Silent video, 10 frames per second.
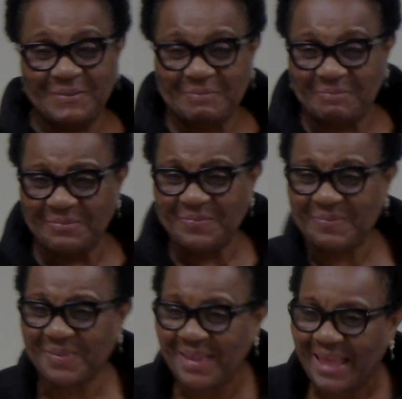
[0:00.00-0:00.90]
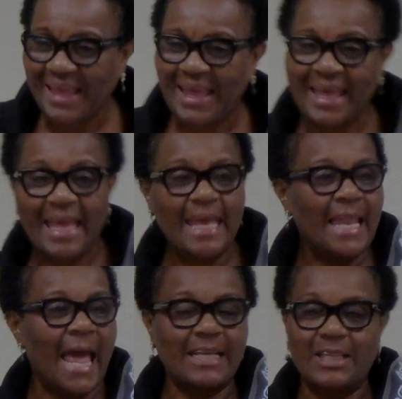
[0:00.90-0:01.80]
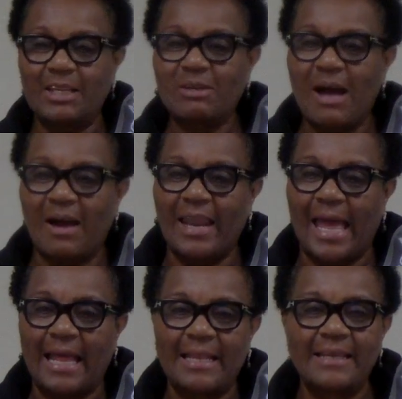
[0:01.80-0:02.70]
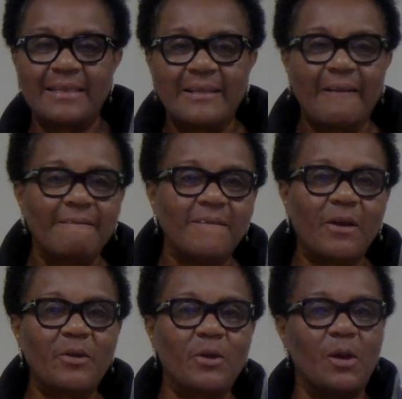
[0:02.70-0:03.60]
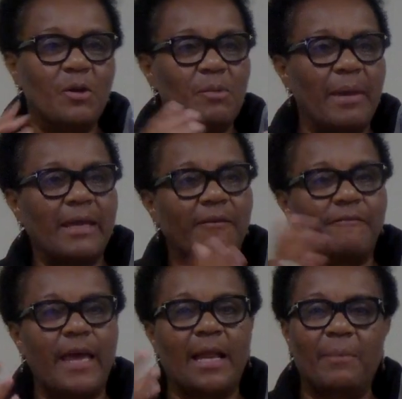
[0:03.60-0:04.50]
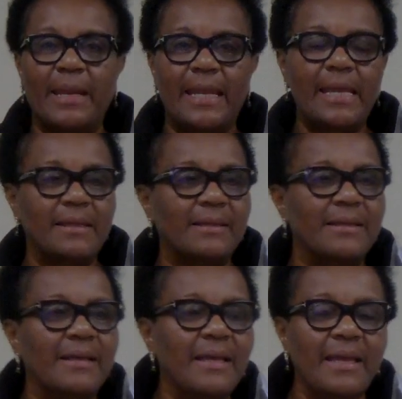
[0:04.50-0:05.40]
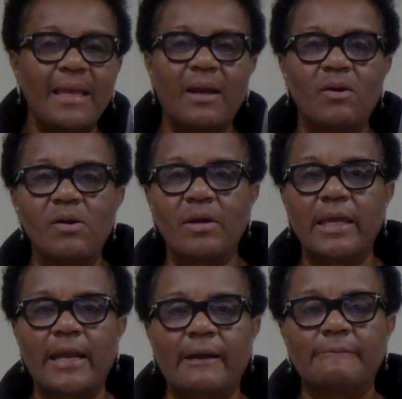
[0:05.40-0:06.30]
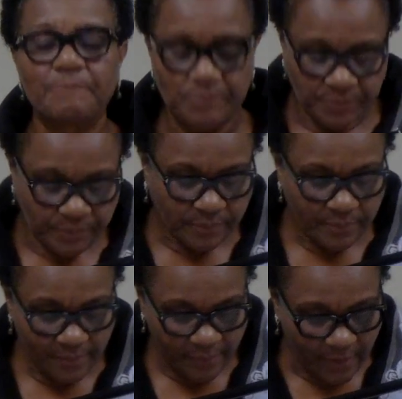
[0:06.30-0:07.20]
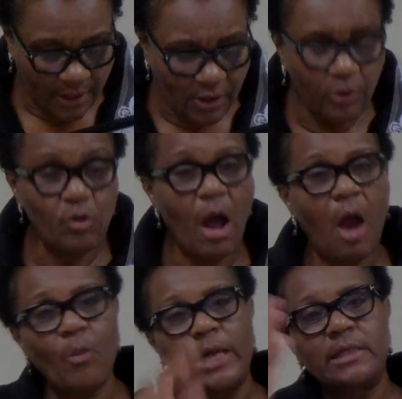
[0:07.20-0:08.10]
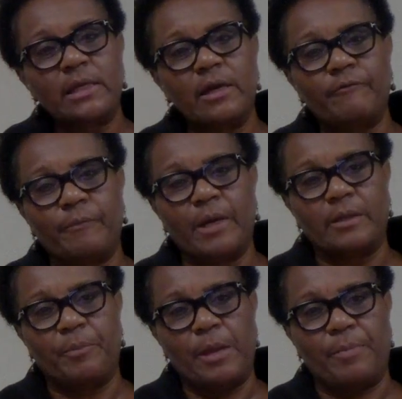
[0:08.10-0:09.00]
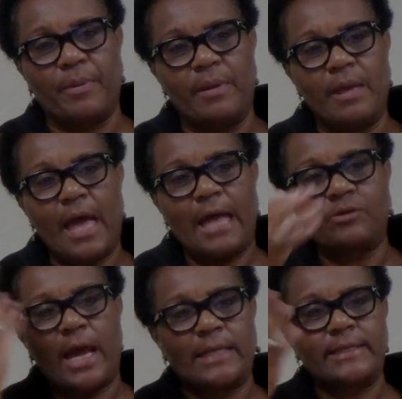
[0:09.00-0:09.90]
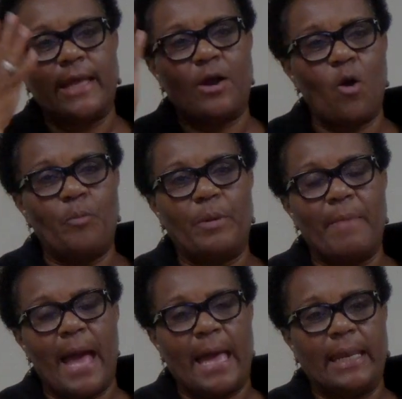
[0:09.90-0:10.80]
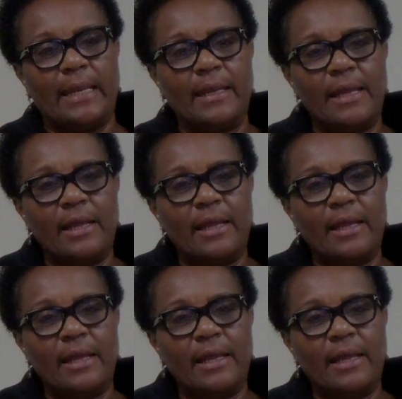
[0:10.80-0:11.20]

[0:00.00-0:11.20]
All right. he likes to do all that. Wow. So you know, you make a available. and he he gonna hook it up. All right. So you always learn from other people. Yeah. I try to stay open minded.